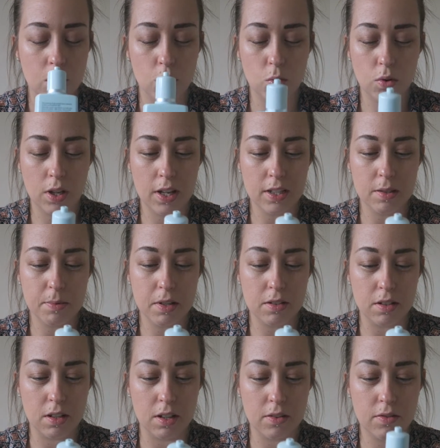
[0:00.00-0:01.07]
Oh, that
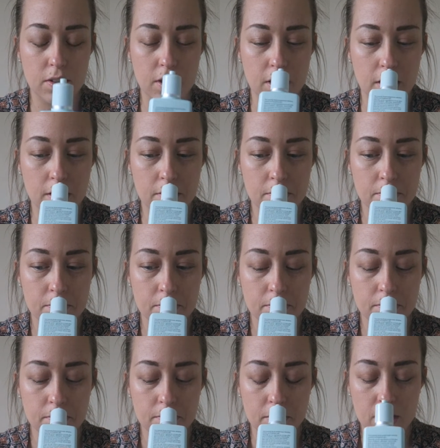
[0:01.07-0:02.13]
smells lovely.
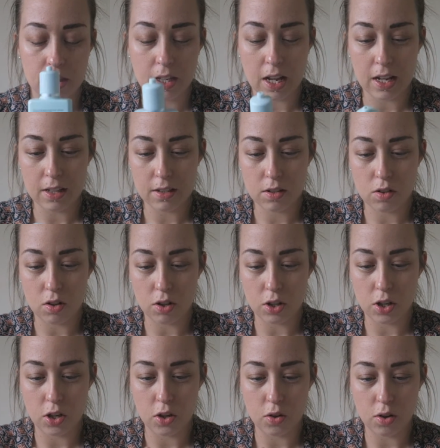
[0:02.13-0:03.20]
That's got
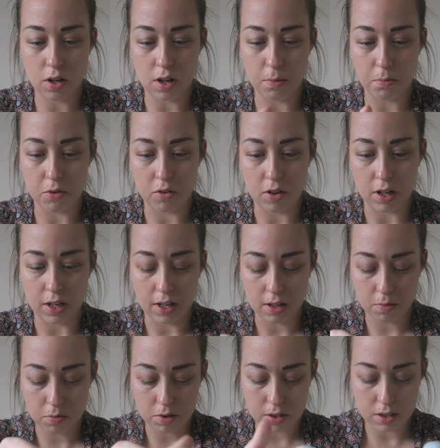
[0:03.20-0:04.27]
cucumber in
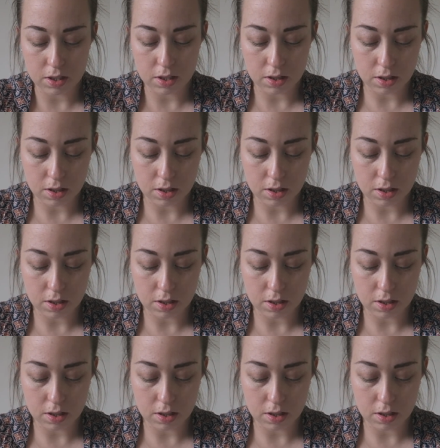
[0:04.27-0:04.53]
it. What's...